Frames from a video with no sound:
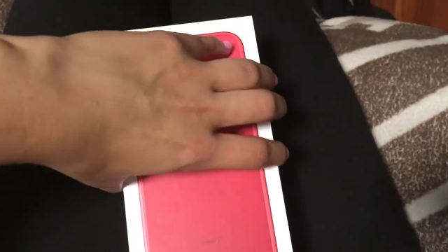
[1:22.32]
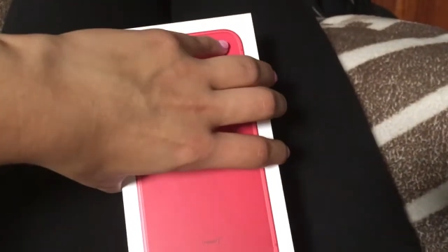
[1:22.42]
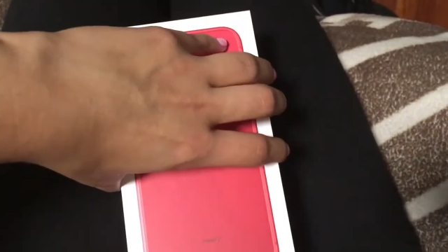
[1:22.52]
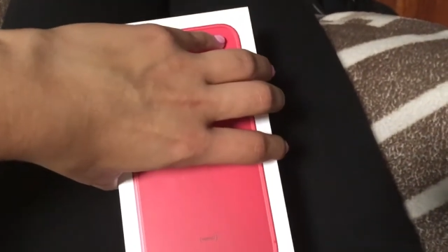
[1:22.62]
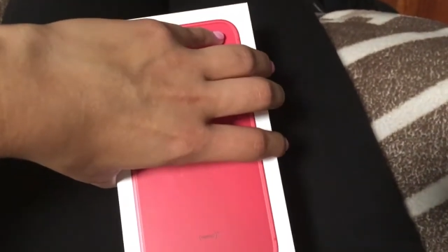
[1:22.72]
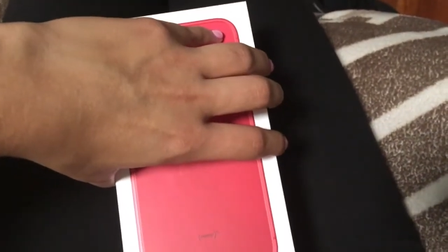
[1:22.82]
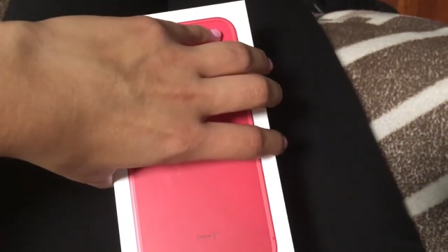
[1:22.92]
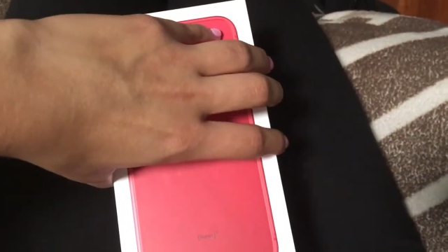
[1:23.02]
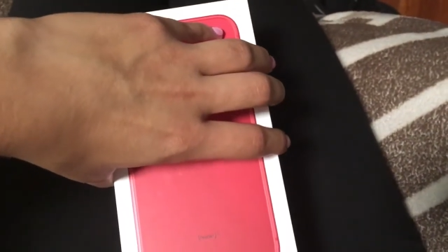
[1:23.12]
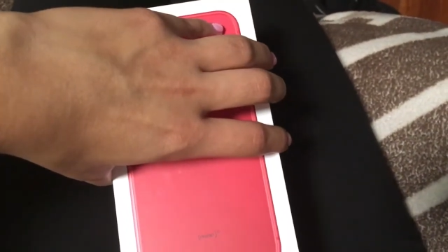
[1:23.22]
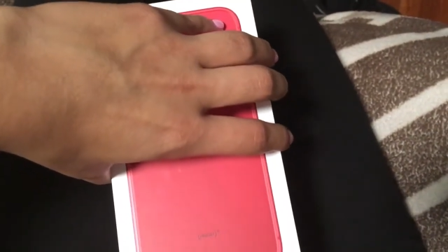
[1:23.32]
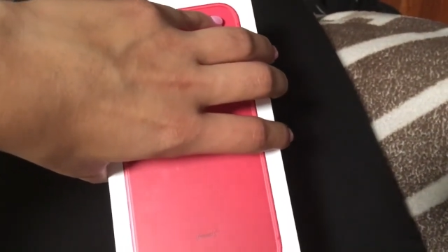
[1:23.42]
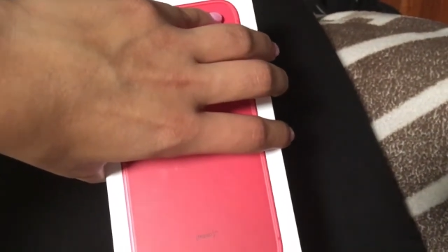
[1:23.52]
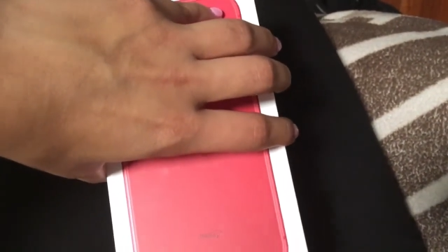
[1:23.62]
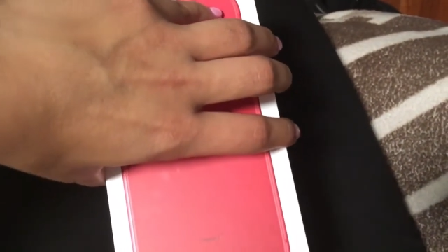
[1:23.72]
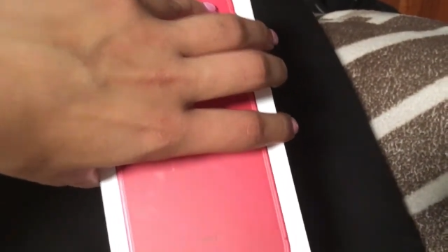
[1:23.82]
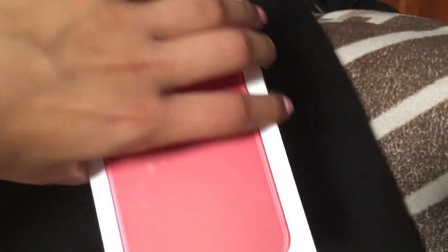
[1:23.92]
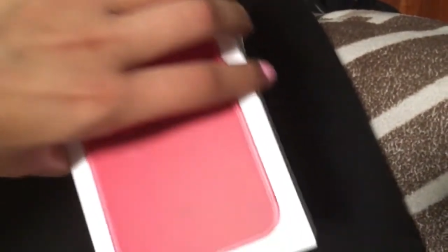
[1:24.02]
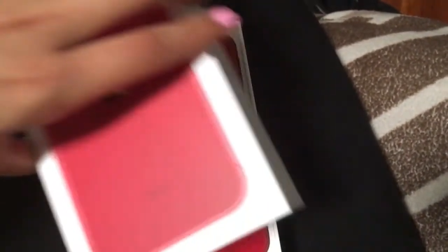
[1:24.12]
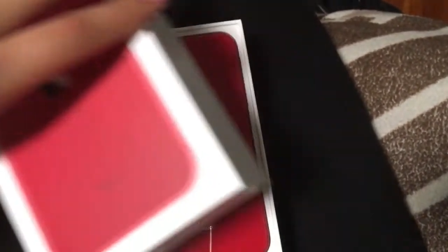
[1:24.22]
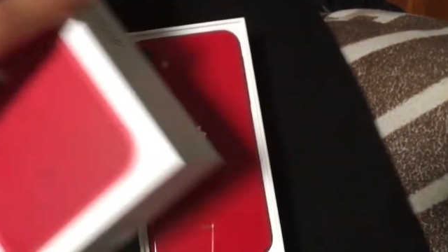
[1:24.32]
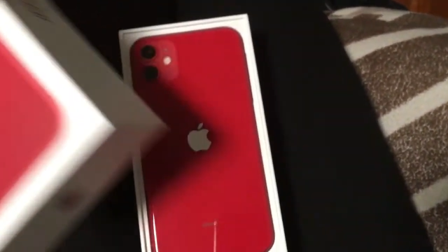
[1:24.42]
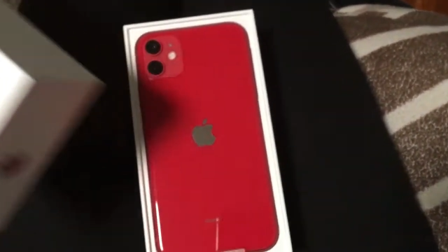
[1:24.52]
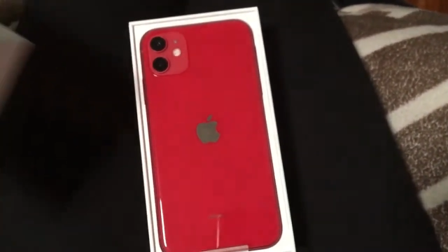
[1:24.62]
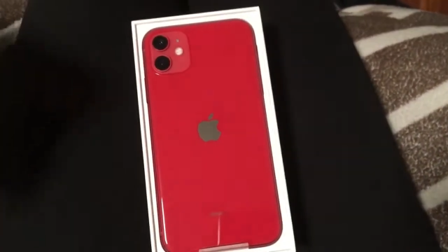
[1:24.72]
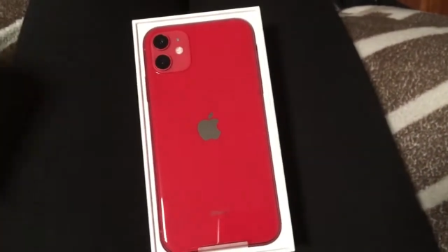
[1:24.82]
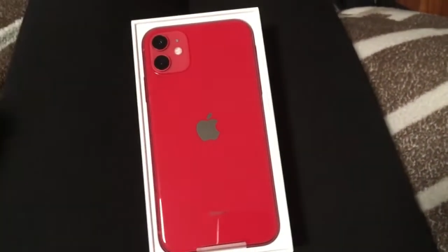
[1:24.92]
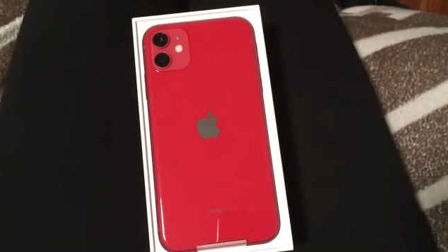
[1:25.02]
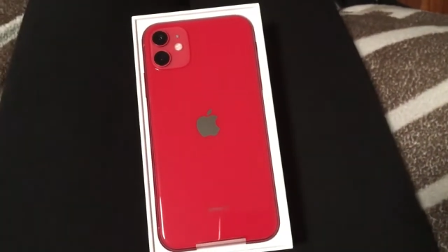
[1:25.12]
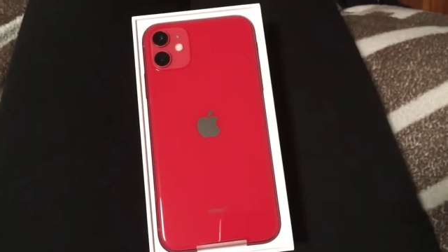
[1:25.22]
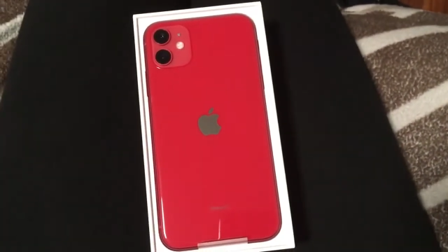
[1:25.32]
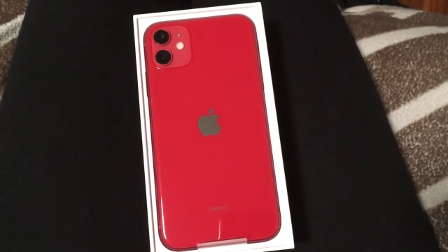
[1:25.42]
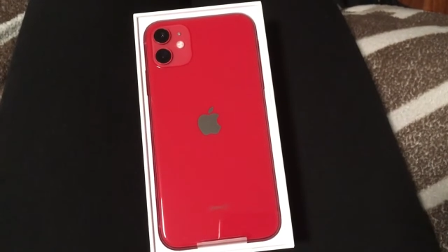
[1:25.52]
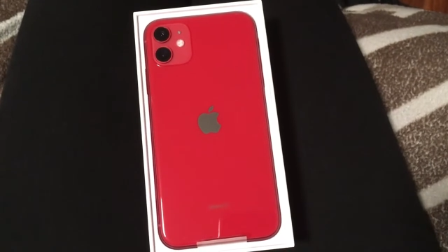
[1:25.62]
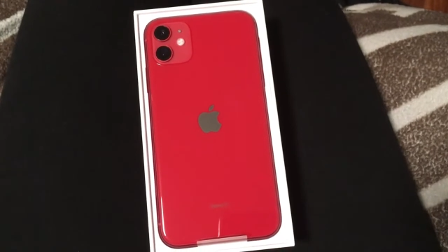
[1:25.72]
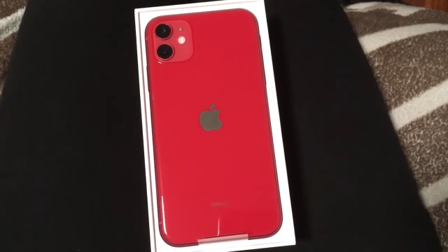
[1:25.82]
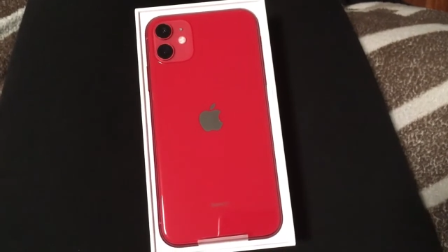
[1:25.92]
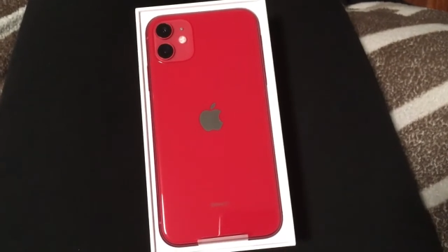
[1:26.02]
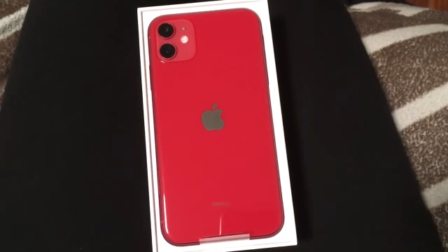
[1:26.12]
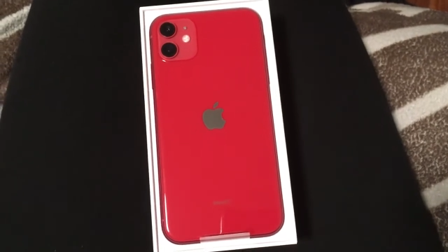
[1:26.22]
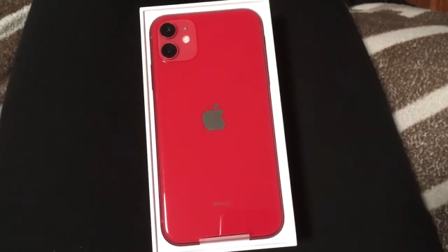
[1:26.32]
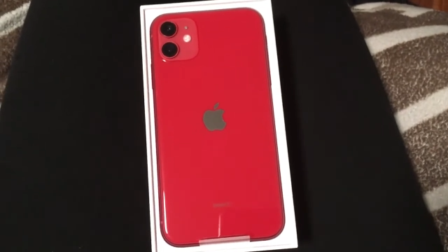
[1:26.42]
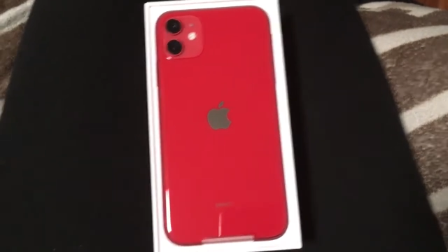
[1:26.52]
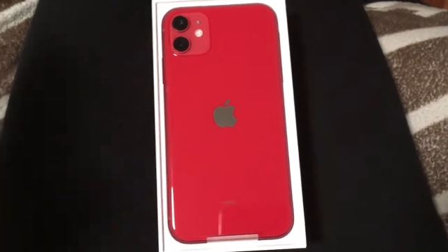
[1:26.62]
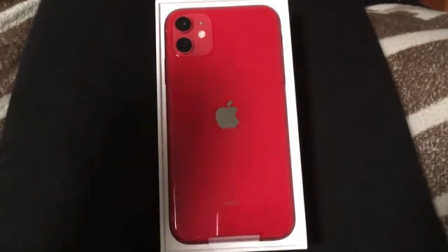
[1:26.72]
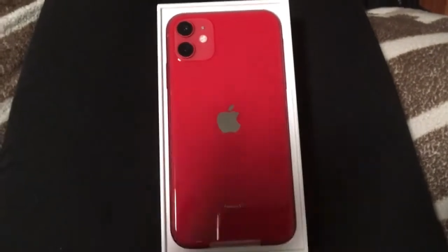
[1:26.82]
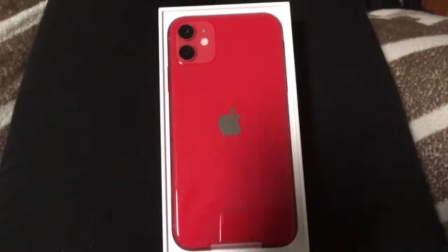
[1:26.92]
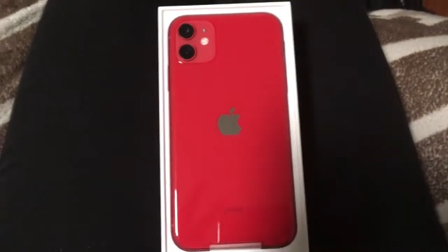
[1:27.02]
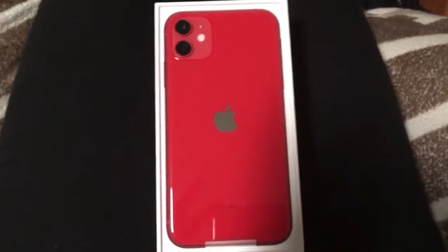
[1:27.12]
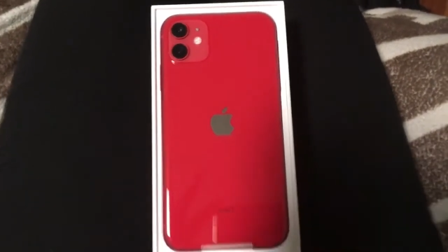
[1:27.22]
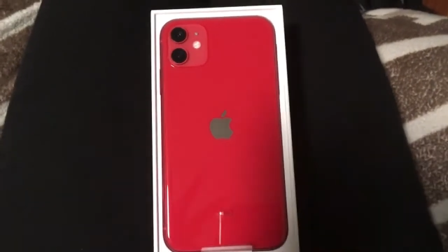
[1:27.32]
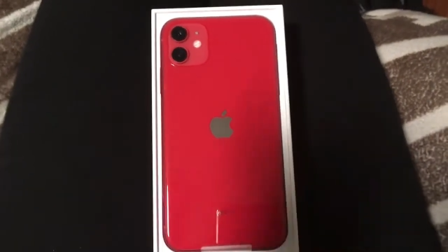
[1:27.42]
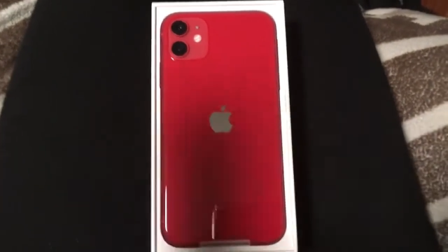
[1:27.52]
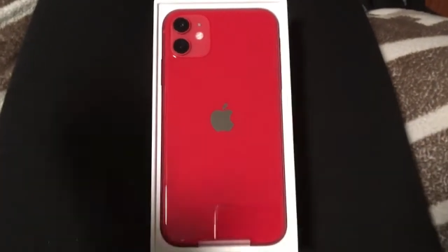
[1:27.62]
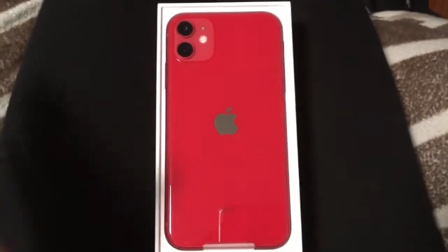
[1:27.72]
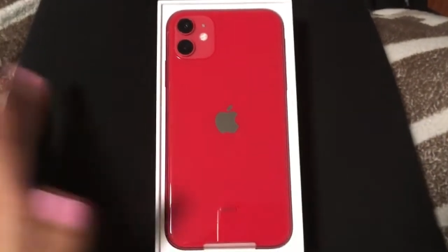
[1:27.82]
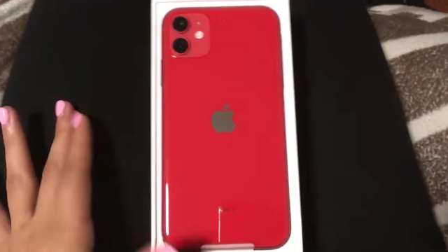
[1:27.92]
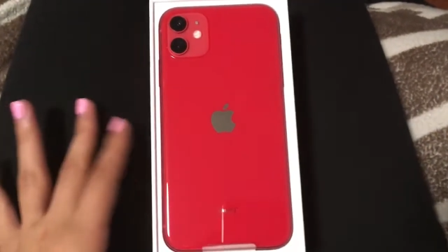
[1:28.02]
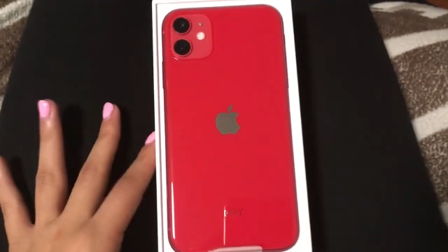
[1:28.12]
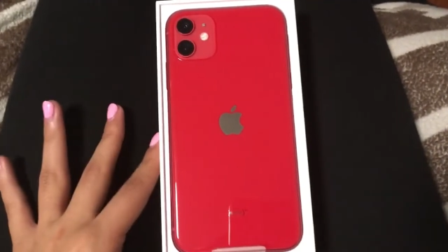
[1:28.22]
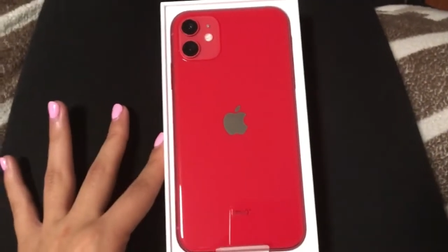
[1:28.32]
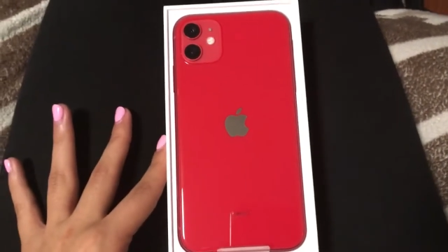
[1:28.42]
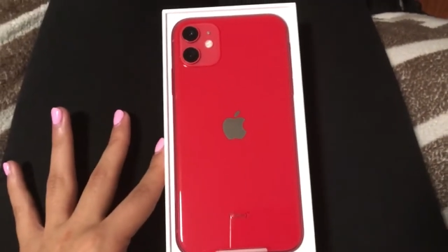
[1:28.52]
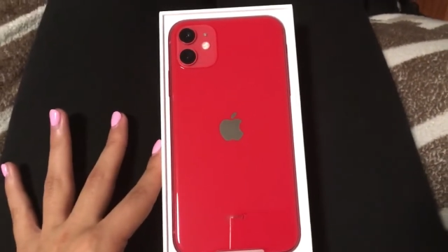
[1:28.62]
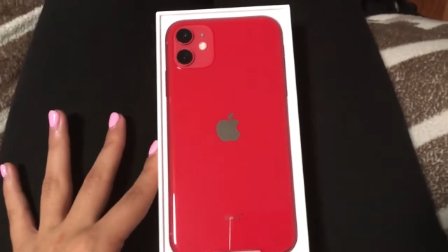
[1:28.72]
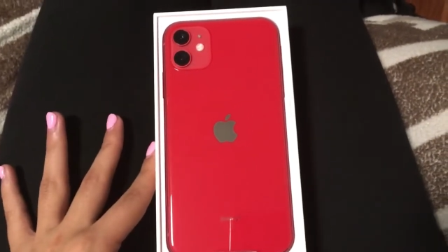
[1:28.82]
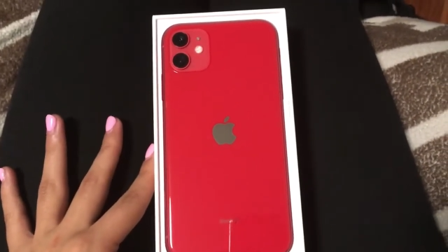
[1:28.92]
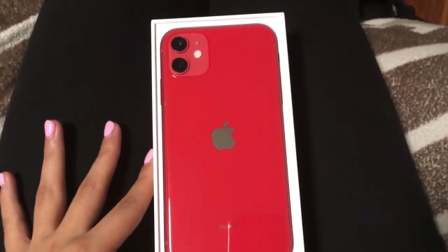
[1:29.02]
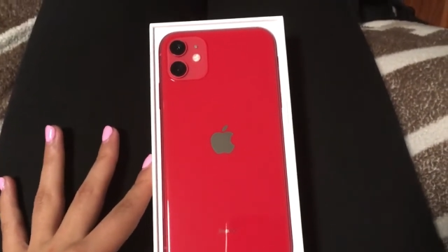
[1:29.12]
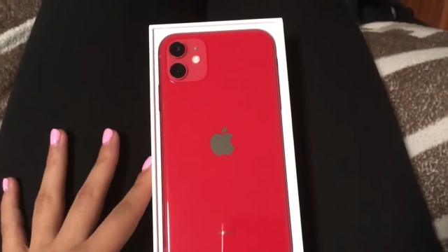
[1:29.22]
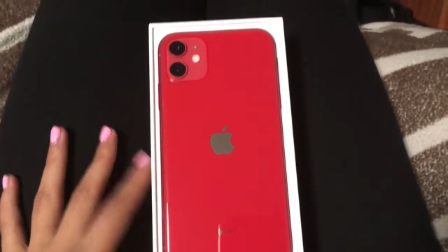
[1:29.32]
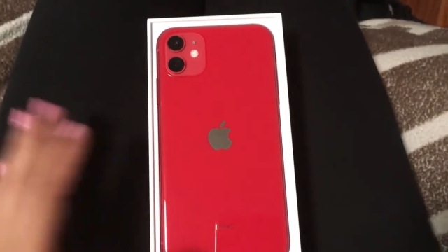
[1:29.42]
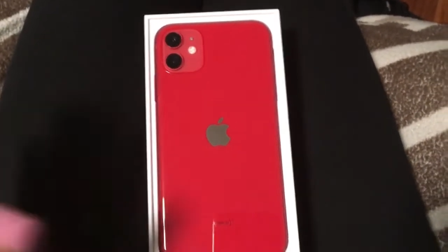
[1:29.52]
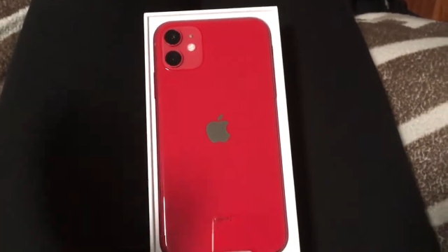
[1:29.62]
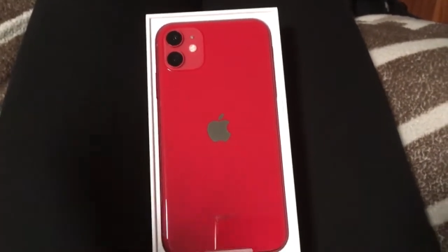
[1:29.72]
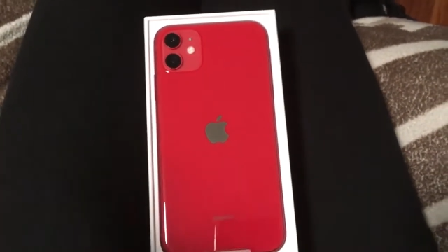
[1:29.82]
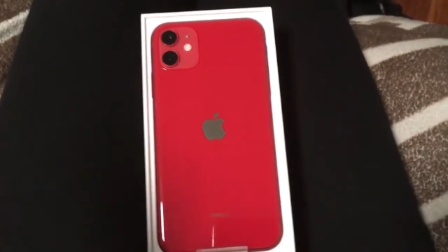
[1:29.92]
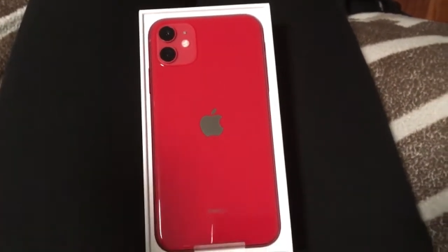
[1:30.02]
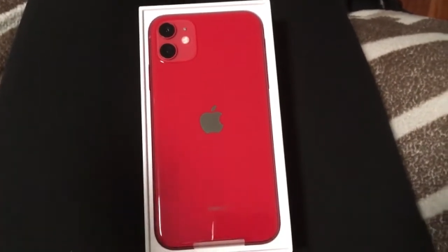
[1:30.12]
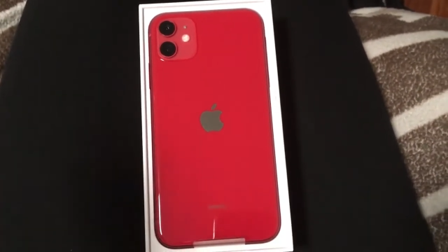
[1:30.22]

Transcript: No face is visible, so there are no lips to read.